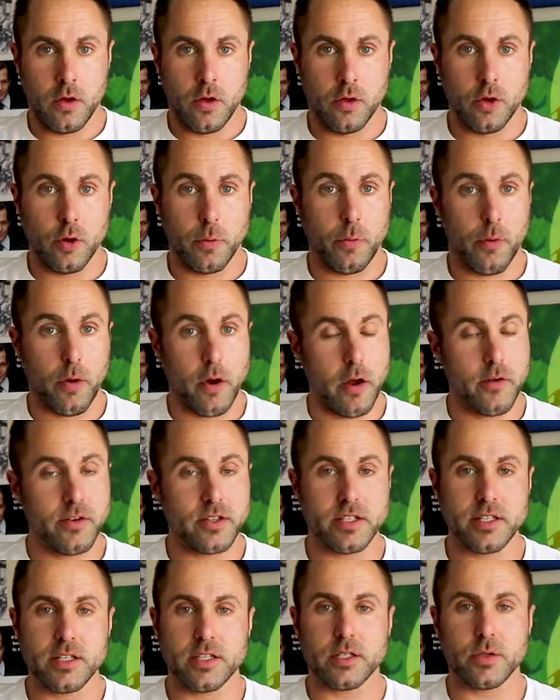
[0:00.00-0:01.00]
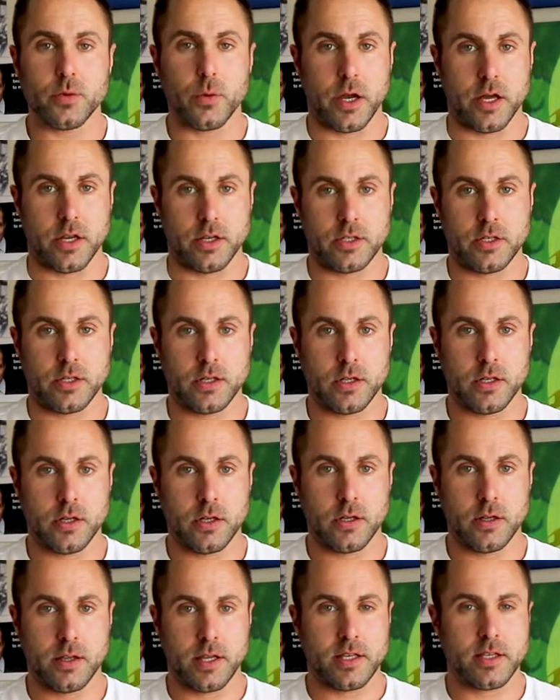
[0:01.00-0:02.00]
your priorities switch.
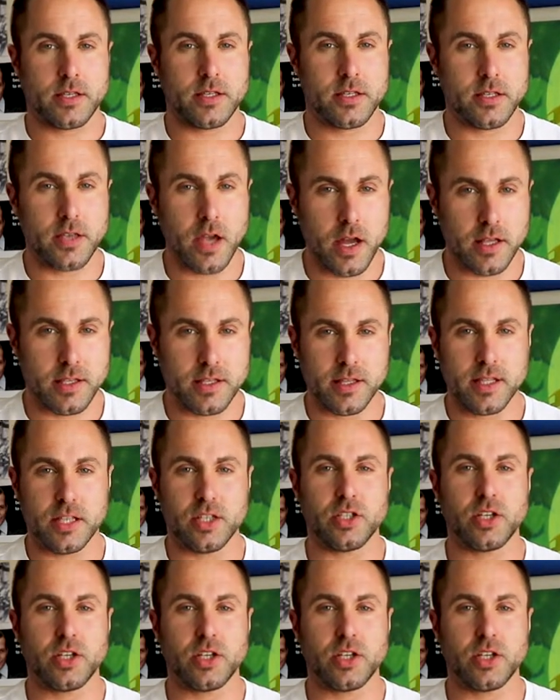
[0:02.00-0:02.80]
They certainly